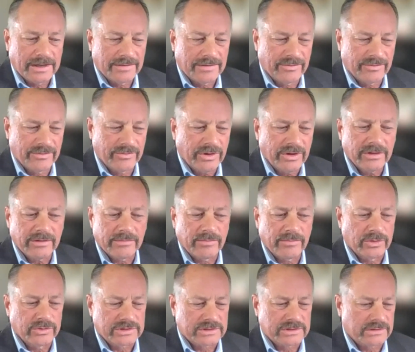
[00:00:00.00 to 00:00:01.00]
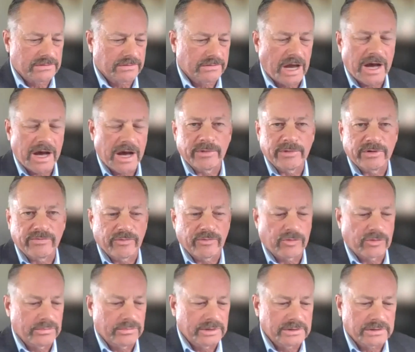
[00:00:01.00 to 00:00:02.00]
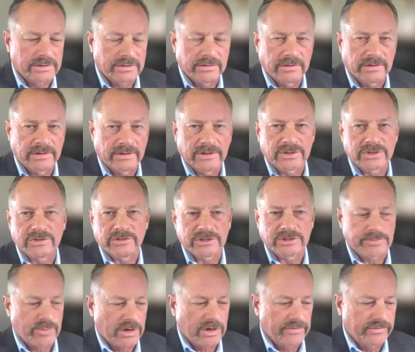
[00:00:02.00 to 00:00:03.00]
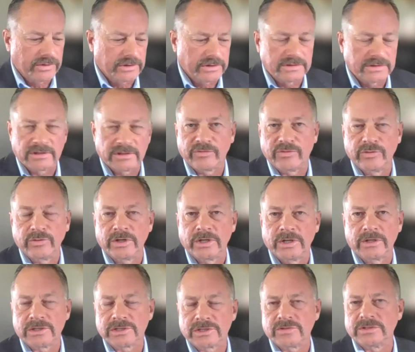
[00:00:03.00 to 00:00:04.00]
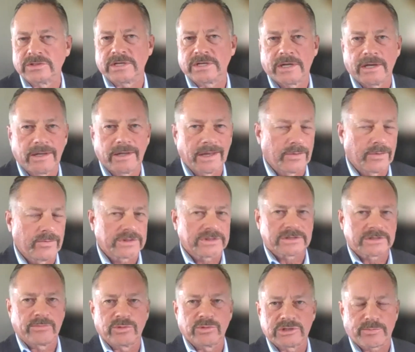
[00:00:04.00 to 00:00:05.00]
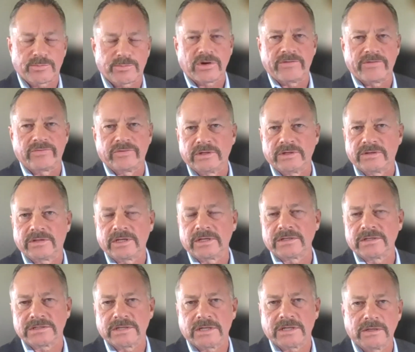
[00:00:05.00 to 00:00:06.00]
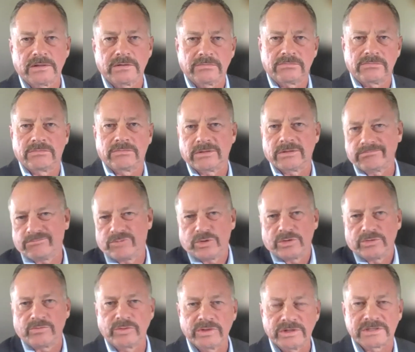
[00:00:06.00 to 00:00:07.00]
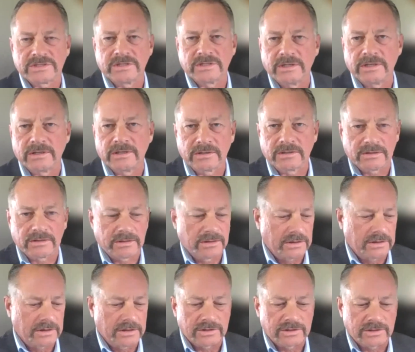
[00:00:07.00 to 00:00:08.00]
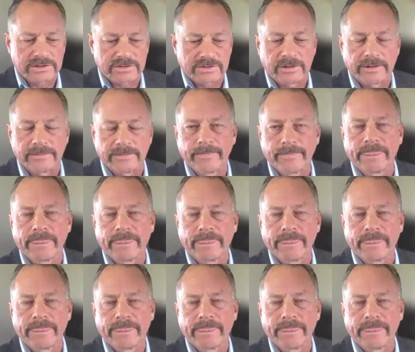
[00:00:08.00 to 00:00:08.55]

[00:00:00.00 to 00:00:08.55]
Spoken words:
What are the most common foreign material issues prevalent in the food industry today? Like, what's the most prevalent things that we see in industry?